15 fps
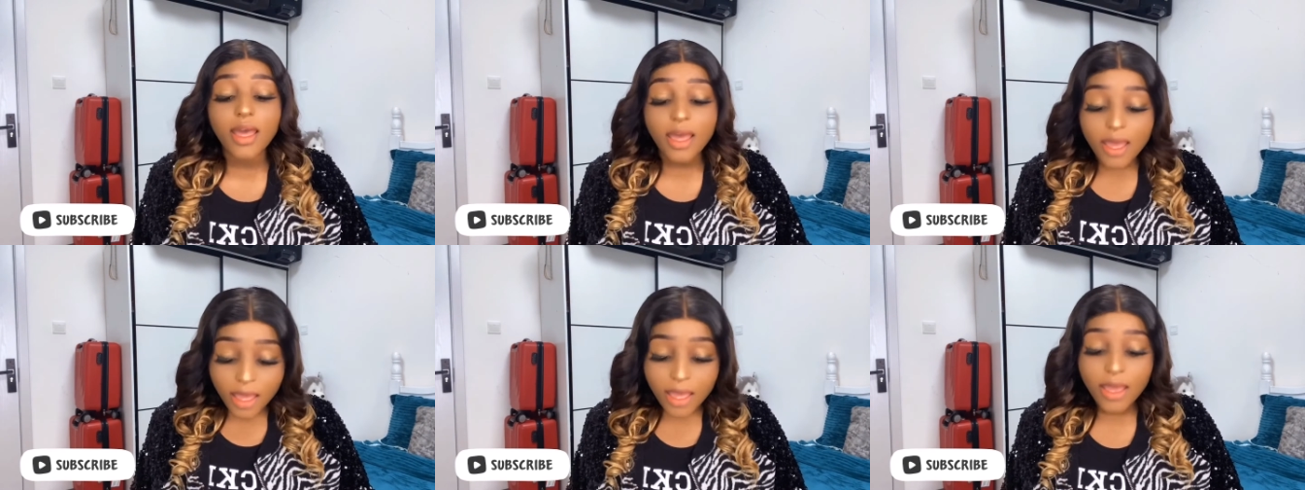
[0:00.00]

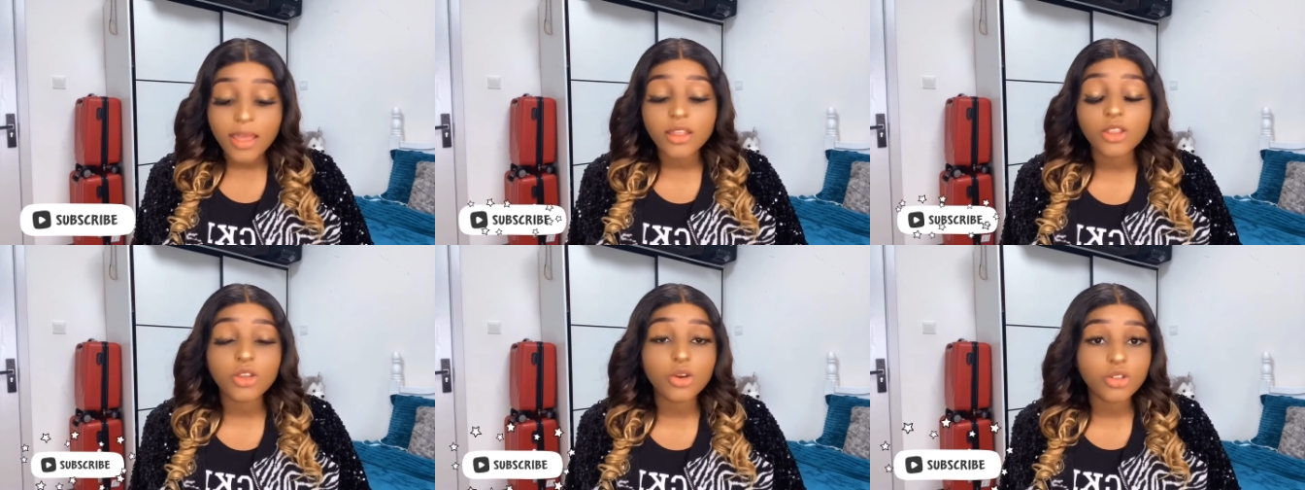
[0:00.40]

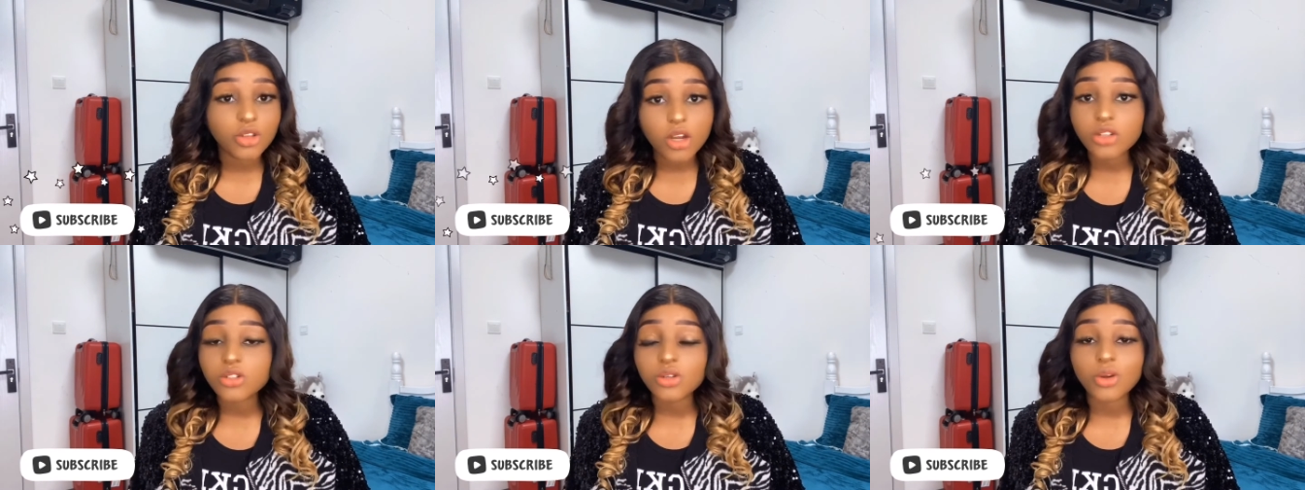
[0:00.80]
and you're
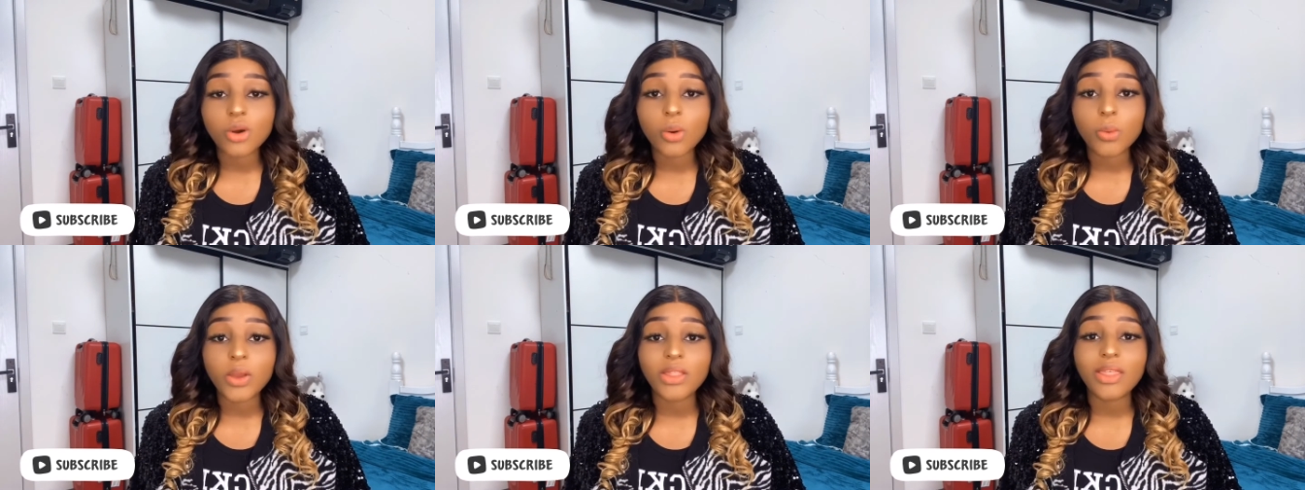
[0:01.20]
done to go
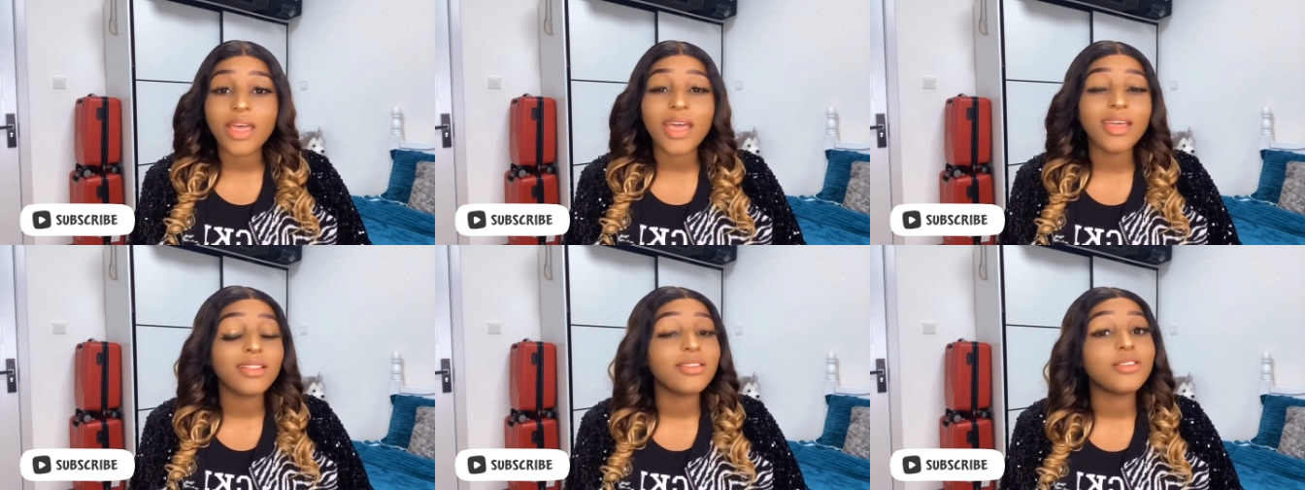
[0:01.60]
with
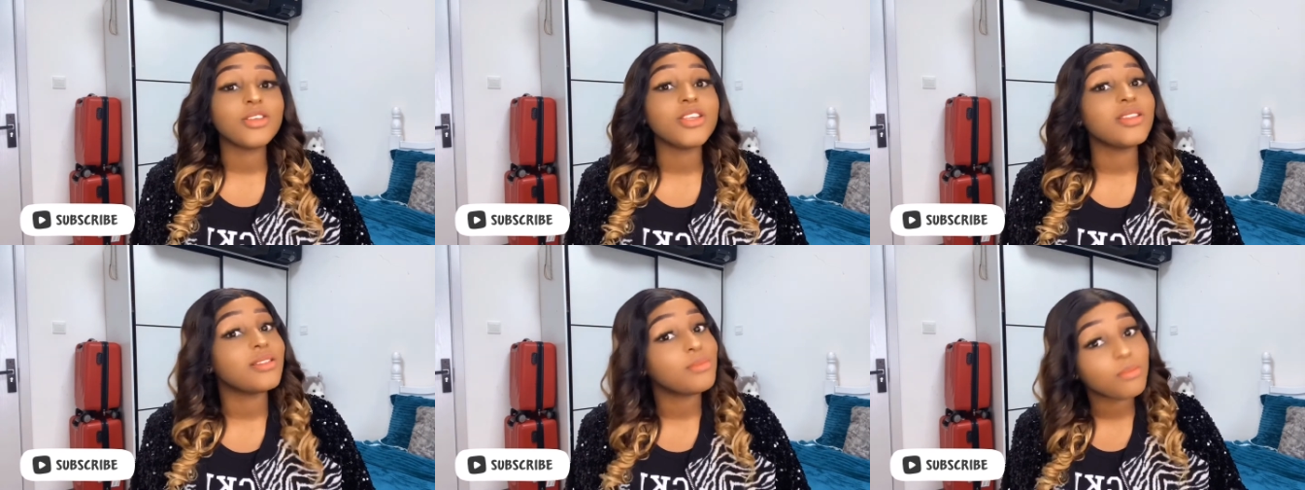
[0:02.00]
and
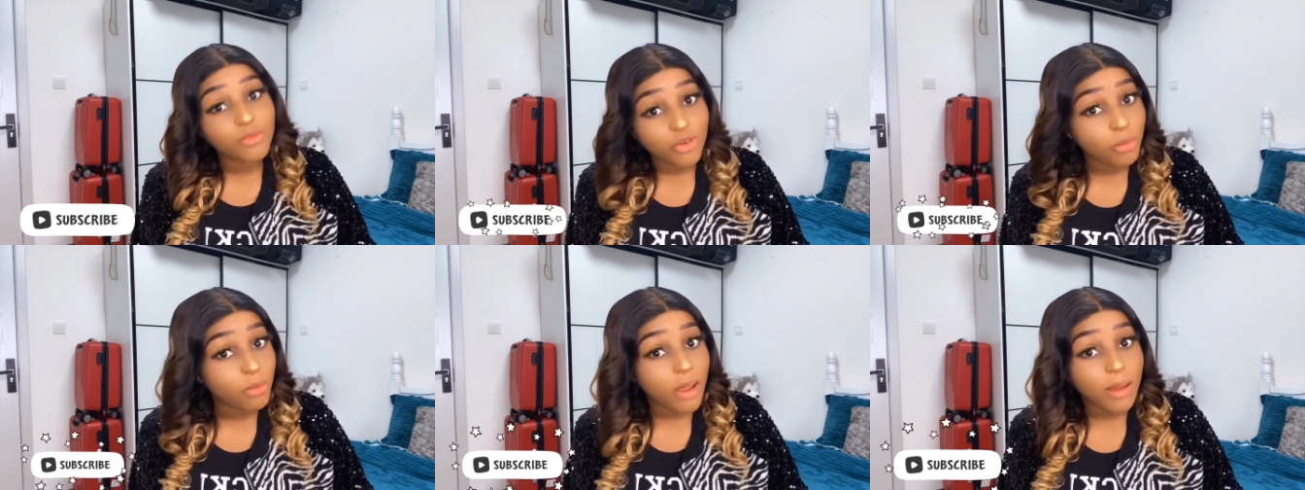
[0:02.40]

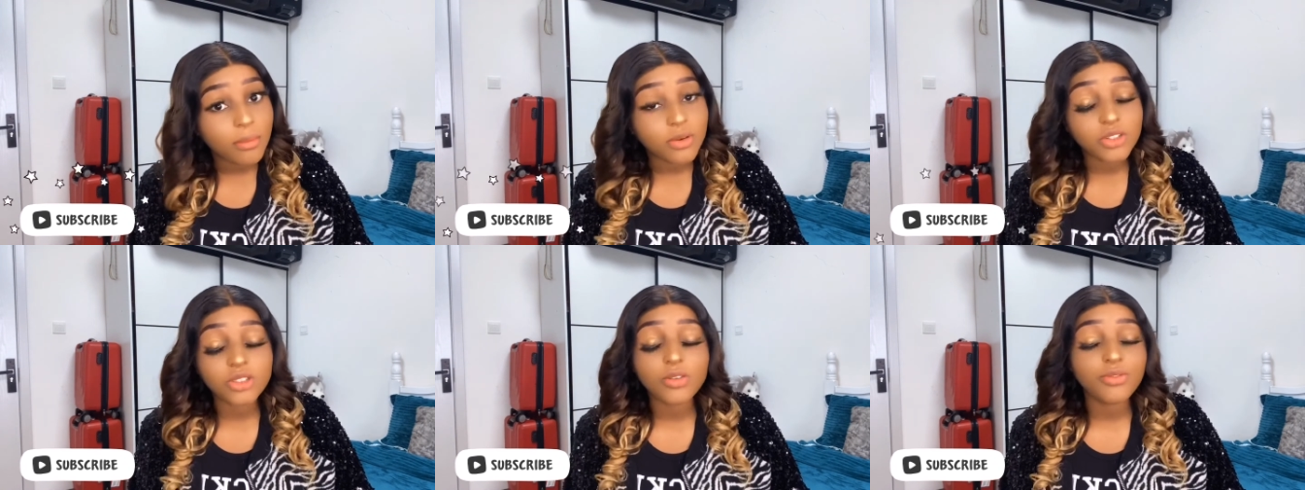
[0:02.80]
remember
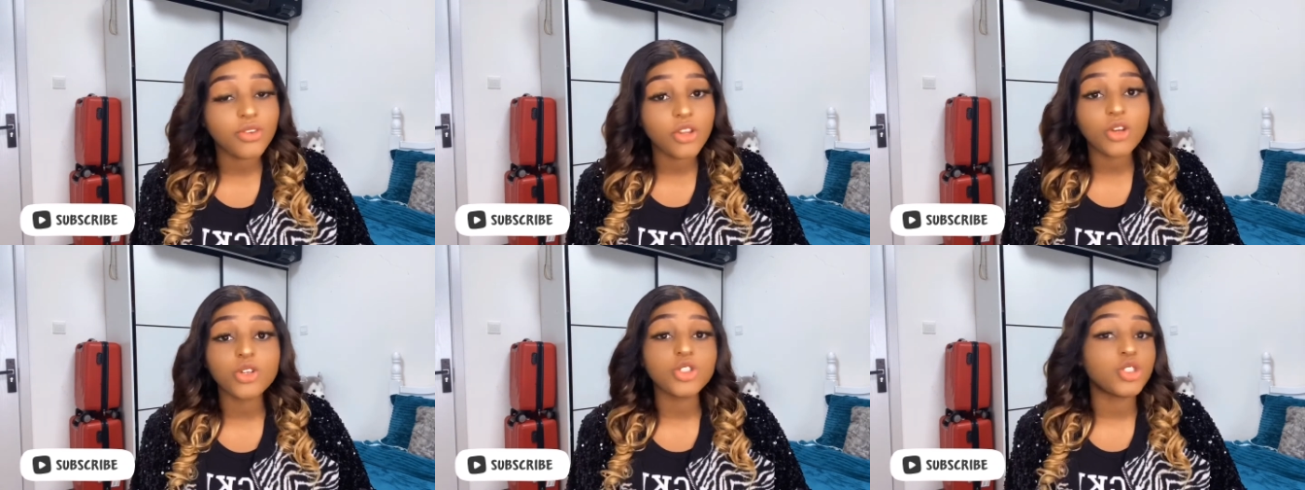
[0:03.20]
the
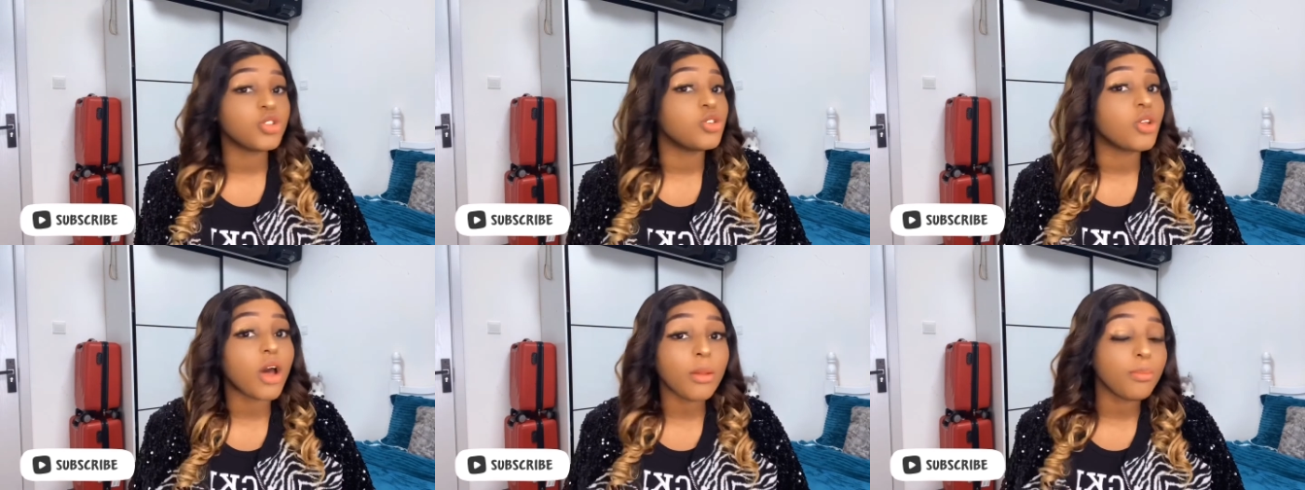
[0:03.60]
video should
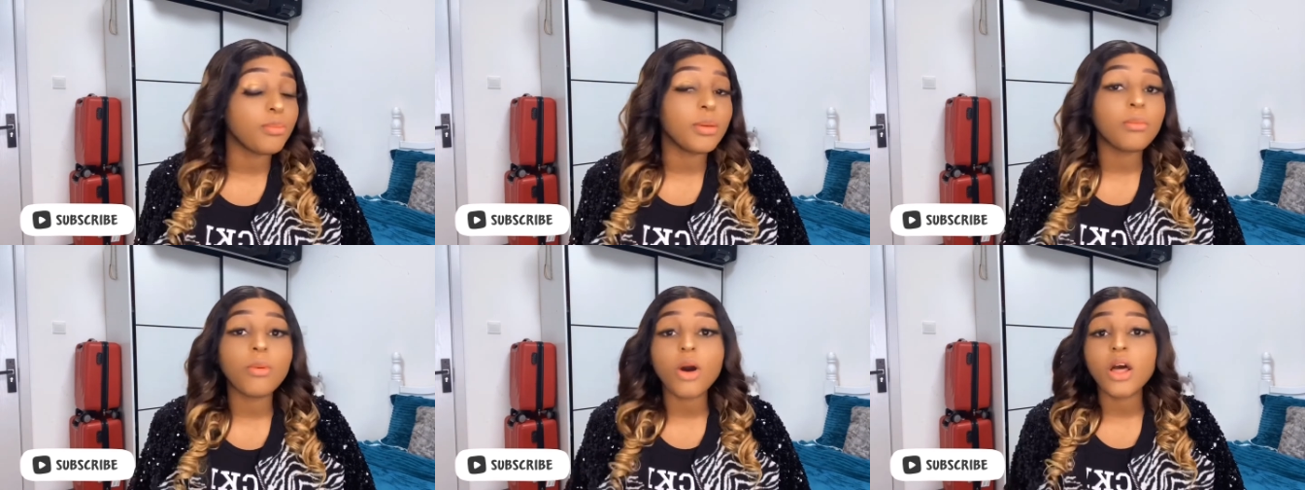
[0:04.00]
not be
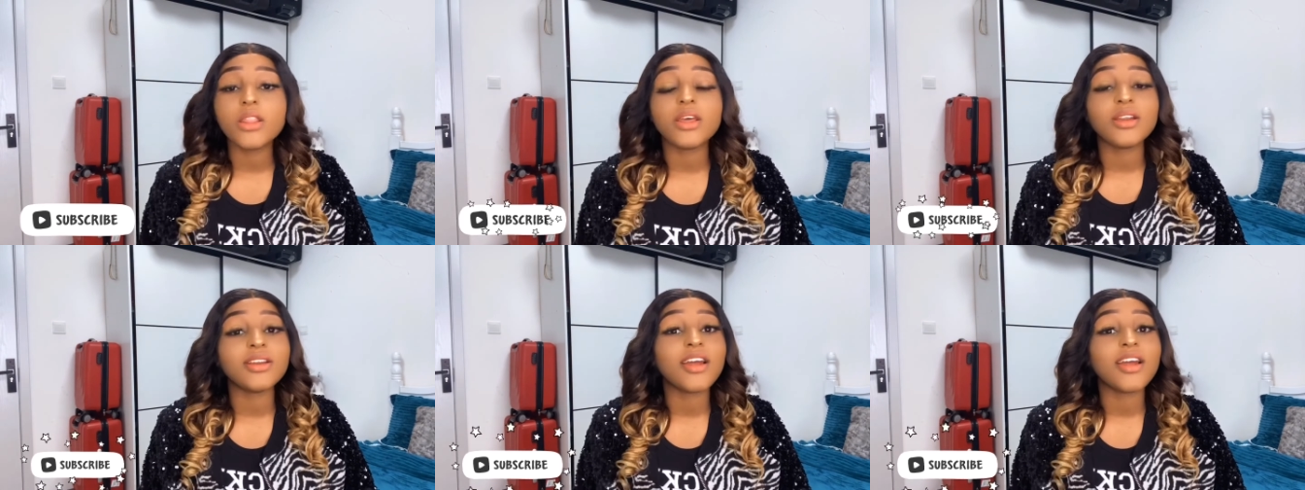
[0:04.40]
more than